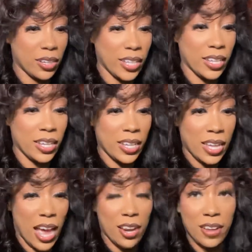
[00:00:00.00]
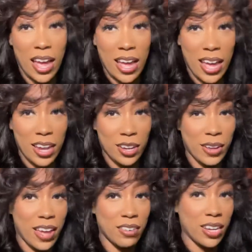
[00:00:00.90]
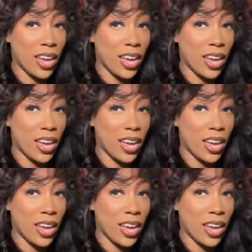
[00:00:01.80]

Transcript: Like, I don't have it on